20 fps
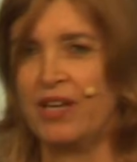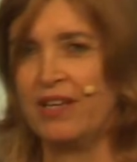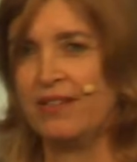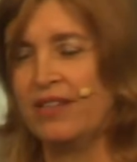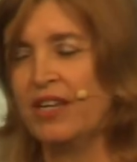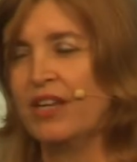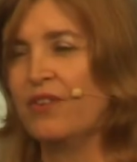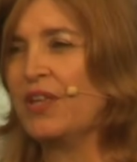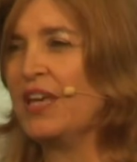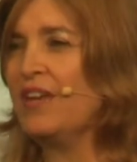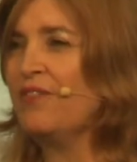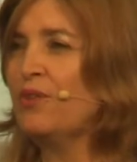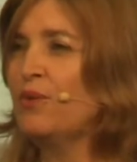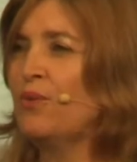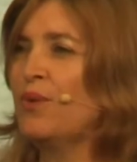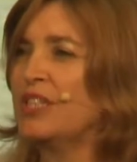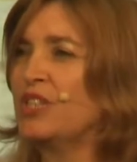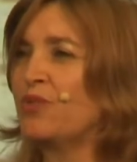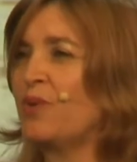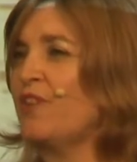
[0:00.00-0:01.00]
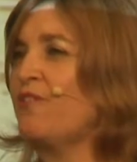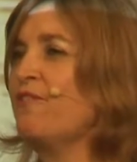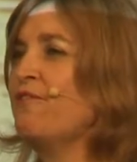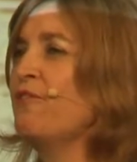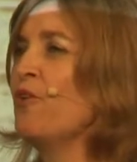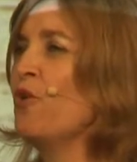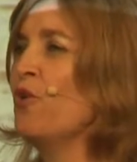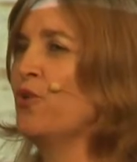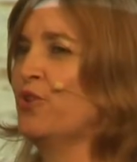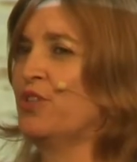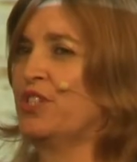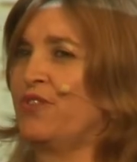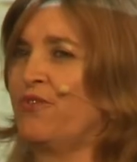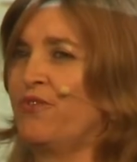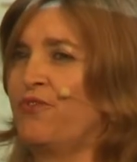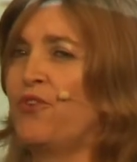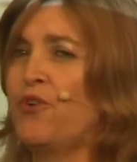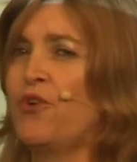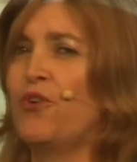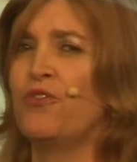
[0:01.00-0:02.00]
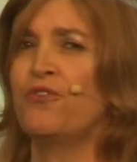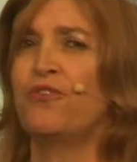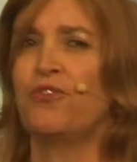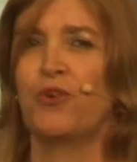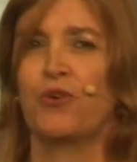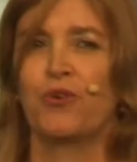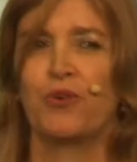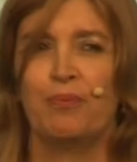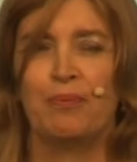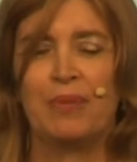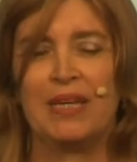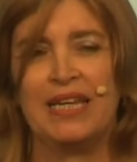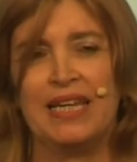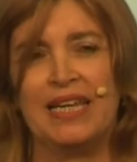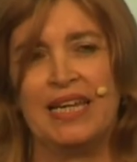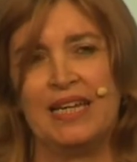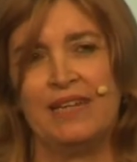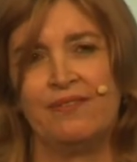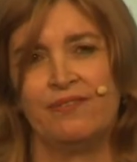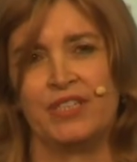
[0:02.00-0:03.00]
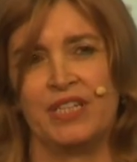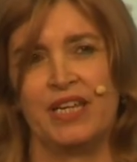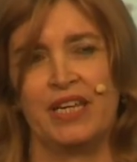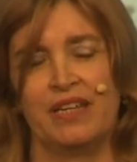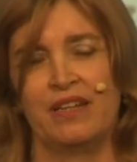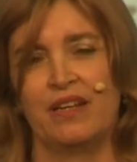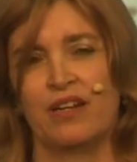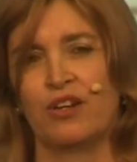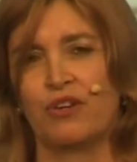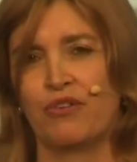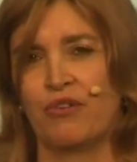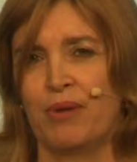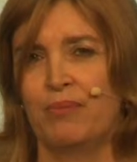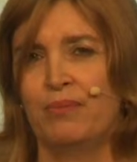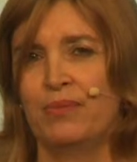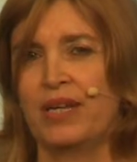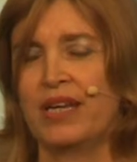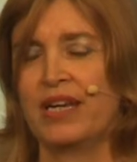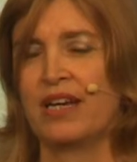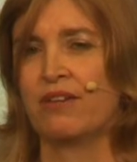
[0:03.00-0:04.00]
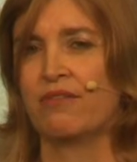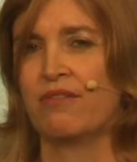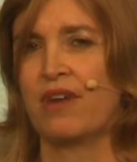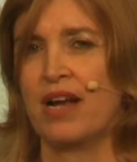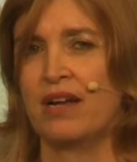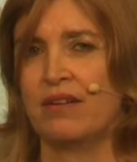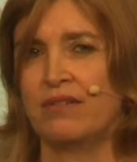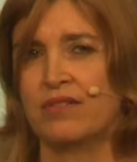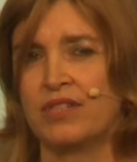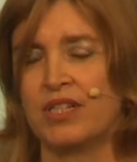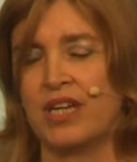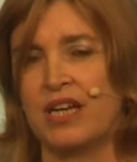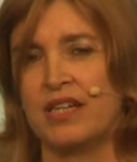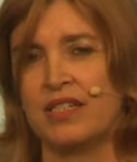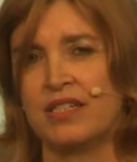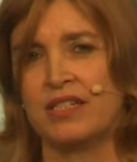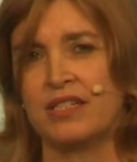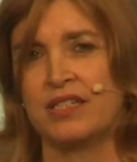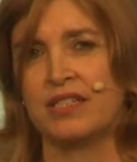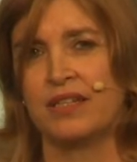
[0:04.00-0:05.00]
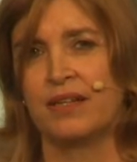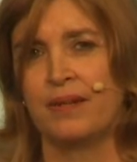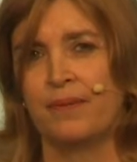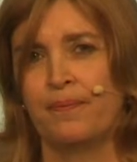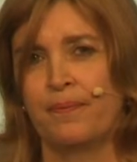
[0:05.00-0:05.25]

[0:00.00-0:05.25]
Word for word: We, you know, even the ones we fought, fought for and believed in are crumbling around us.